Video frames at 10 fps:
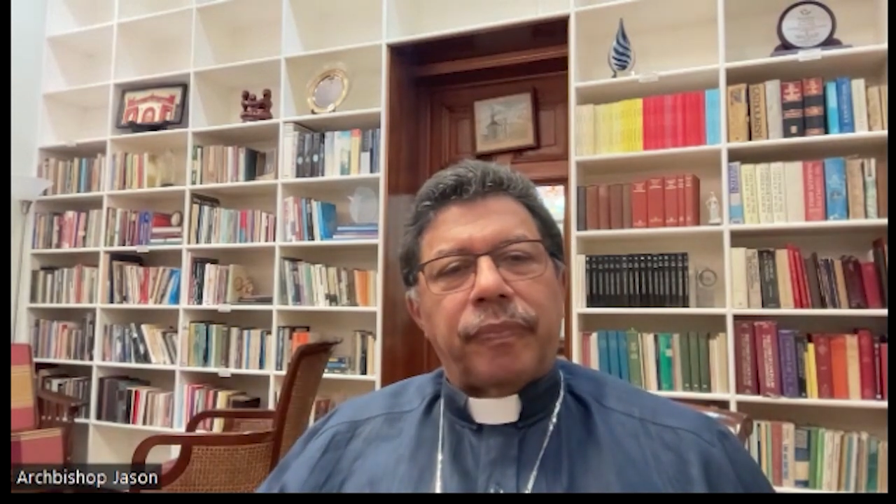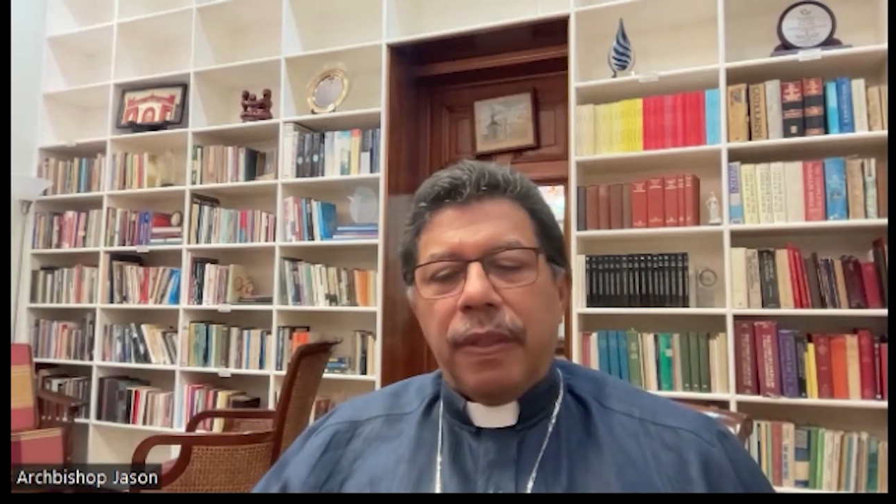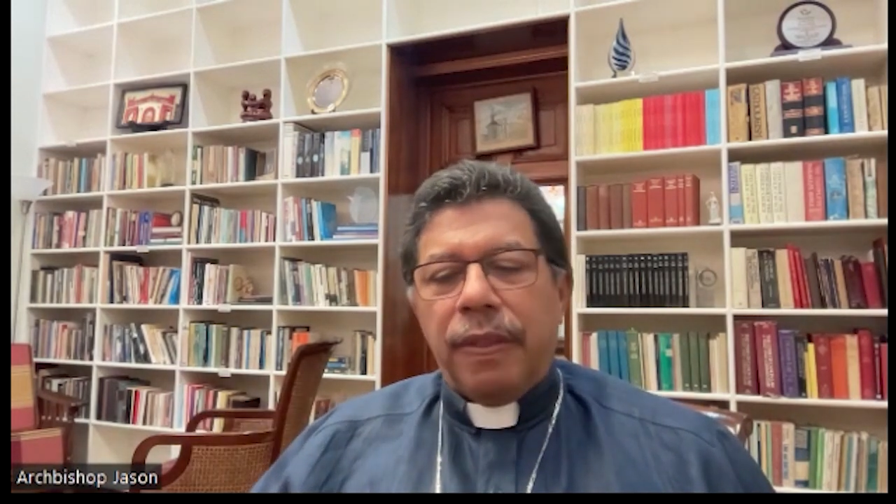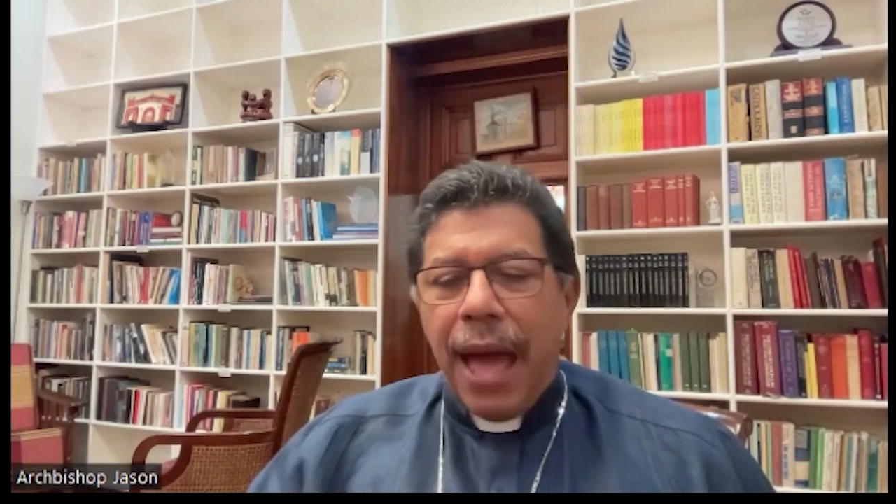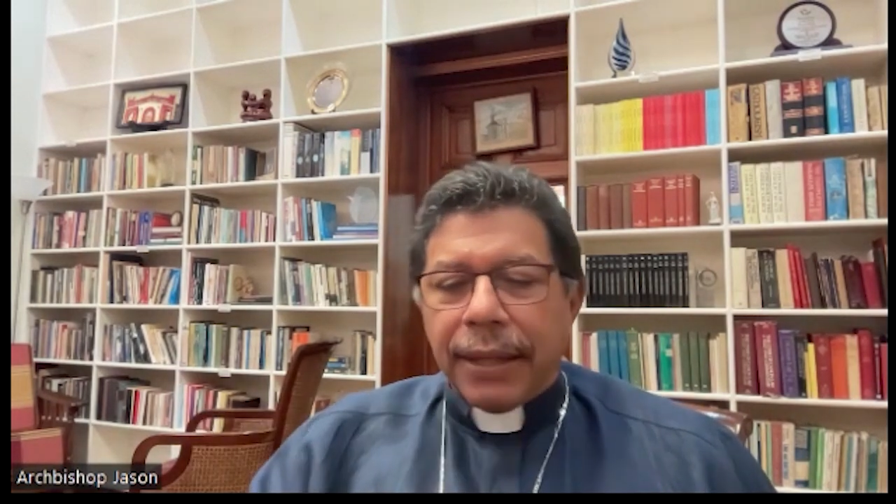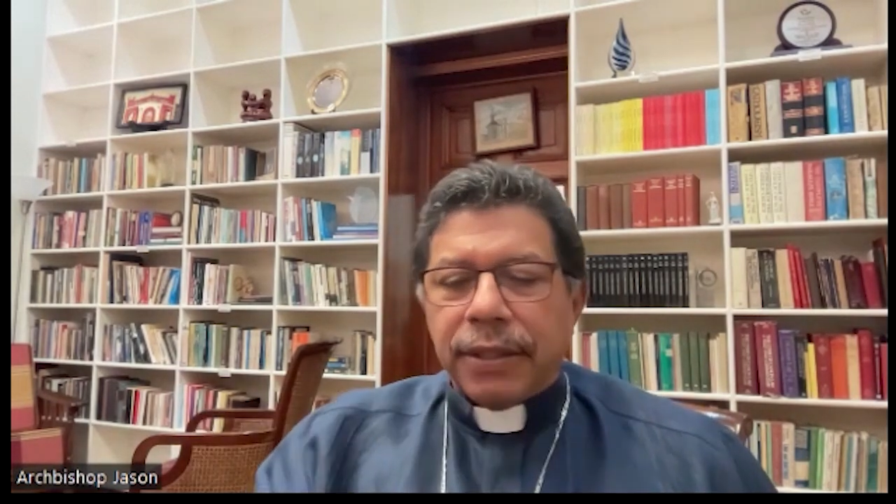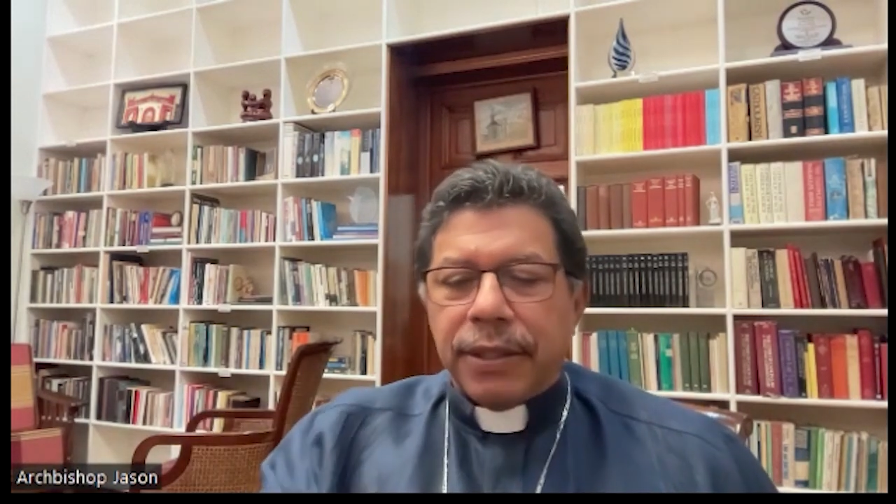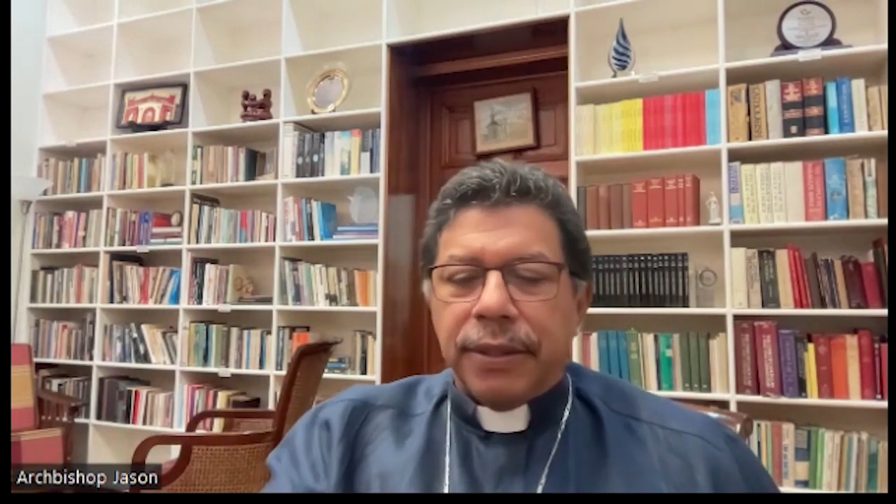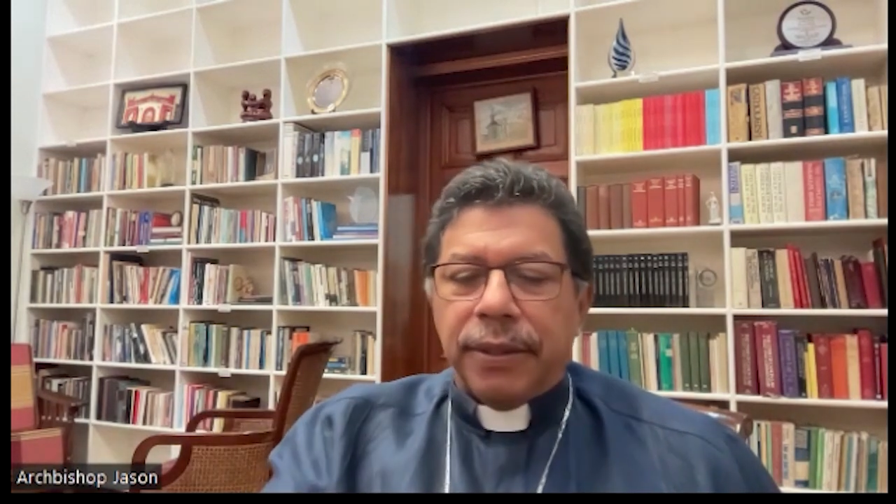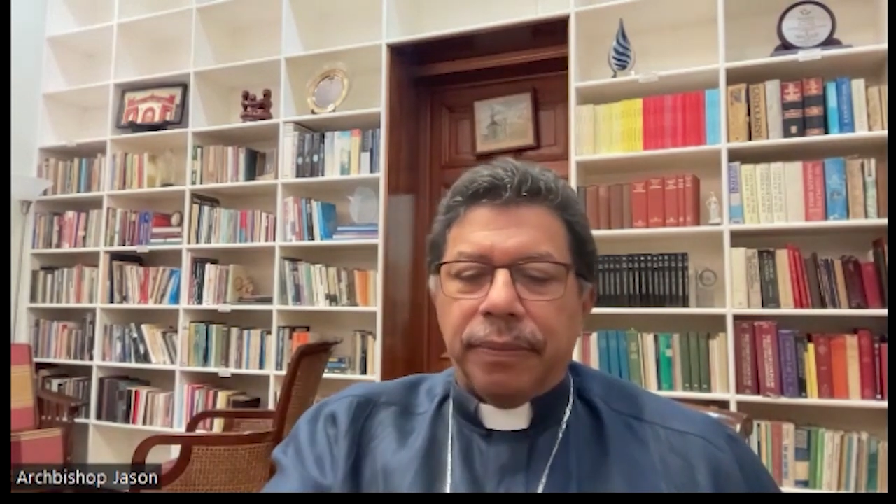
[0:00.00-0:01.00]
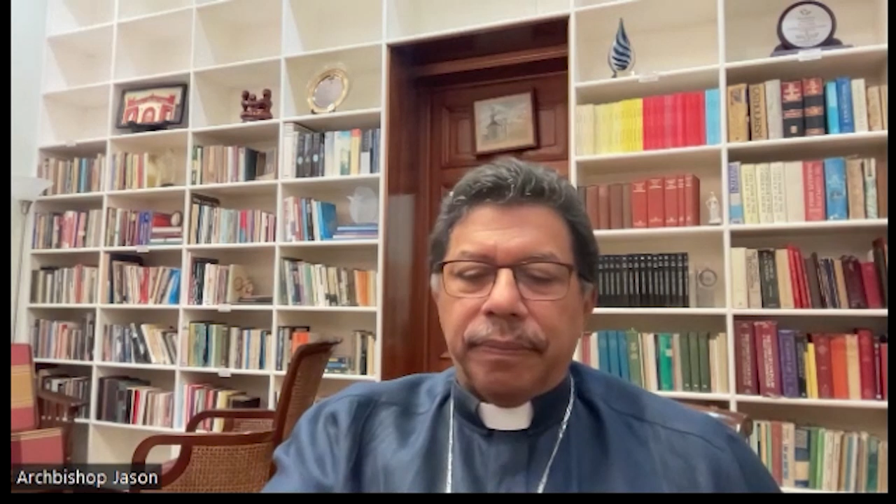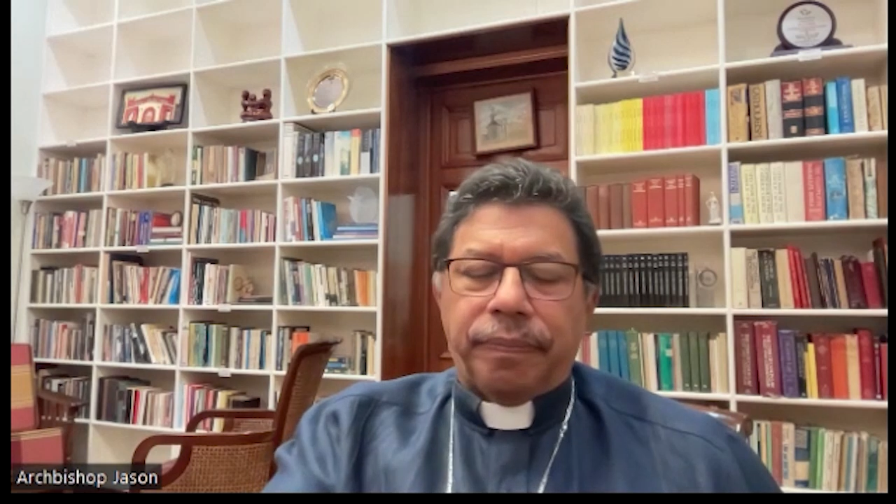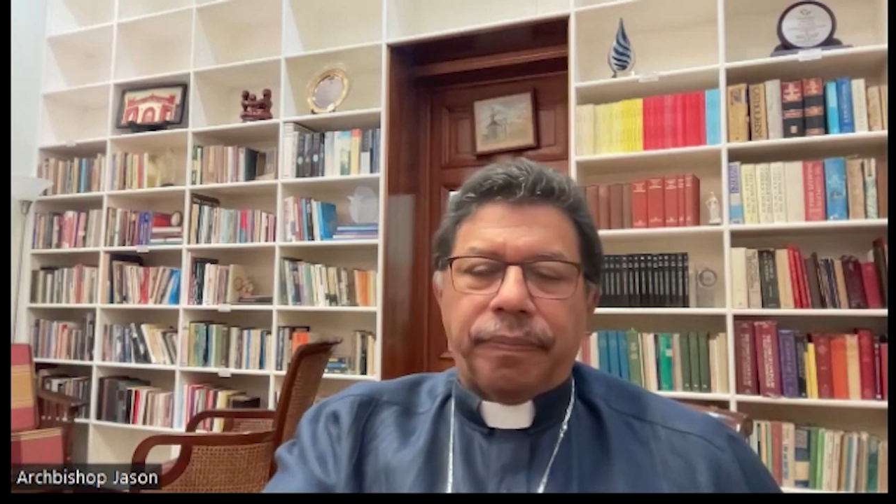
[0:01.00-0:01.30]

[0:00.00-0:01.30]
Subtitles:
That turn